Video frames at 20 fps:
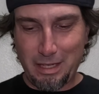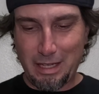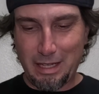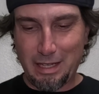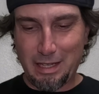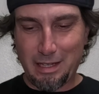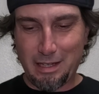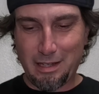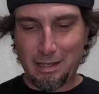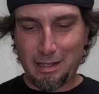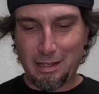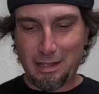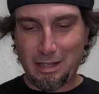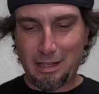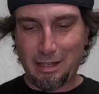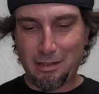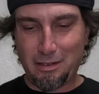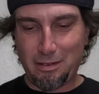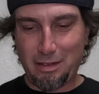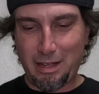And
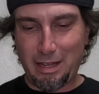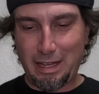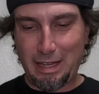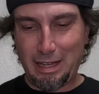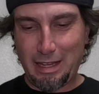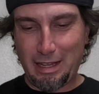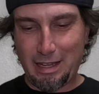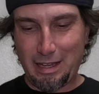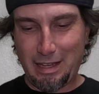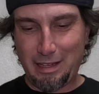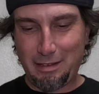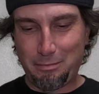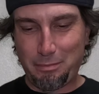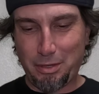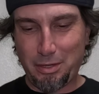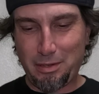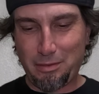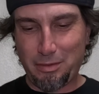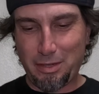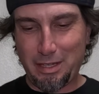you know, he
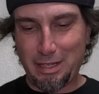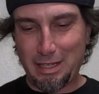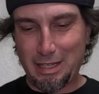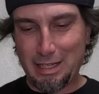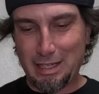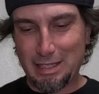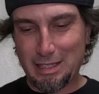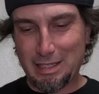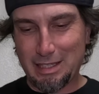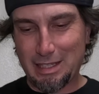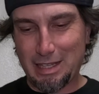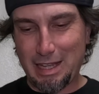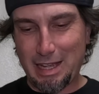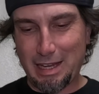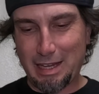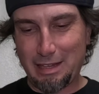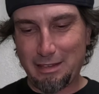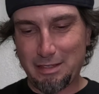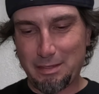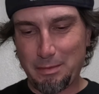put it what it is. This
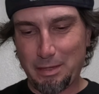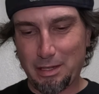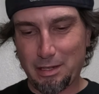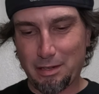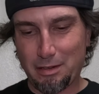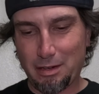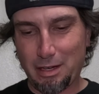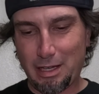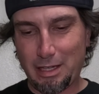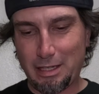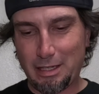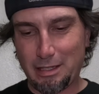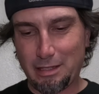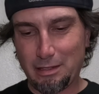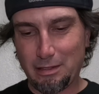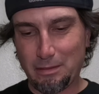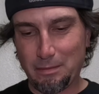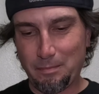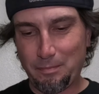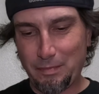guy gives me a great
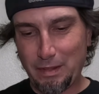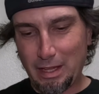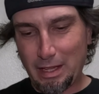deal.